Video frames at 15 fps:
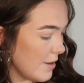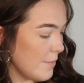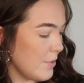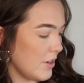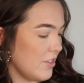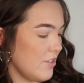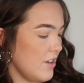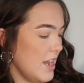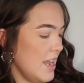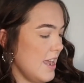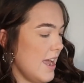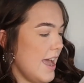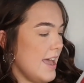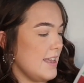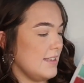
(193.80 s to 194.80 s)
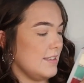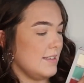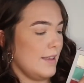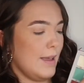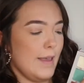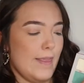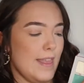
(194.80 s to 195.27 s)
Number 3
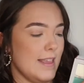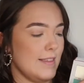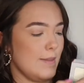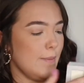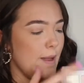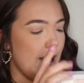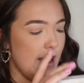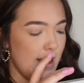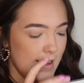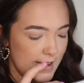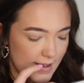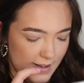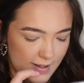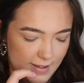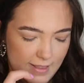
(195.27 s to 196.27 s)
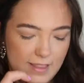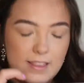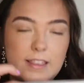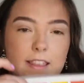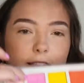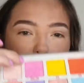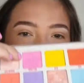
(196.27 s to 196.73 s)
is this one.
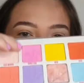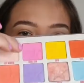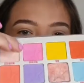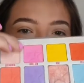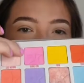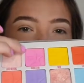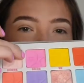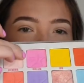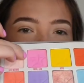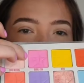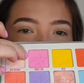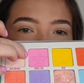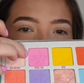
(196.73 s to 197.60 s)
The pink